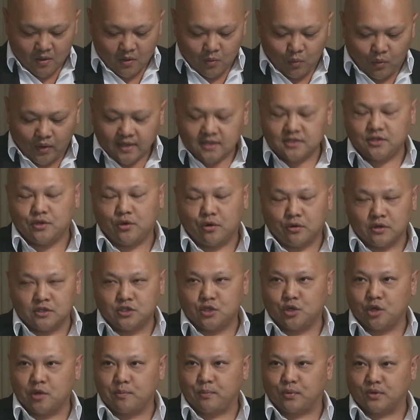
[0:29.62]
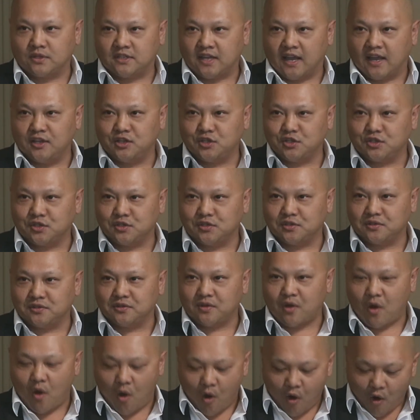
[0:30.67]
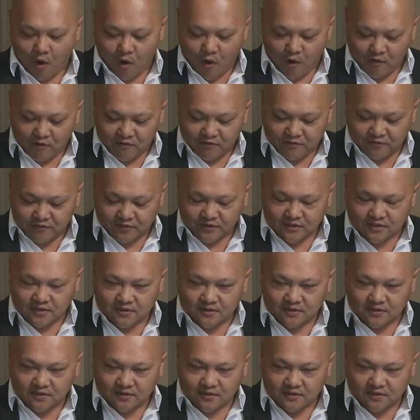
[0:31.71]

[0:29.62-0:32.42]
what is your interpretation of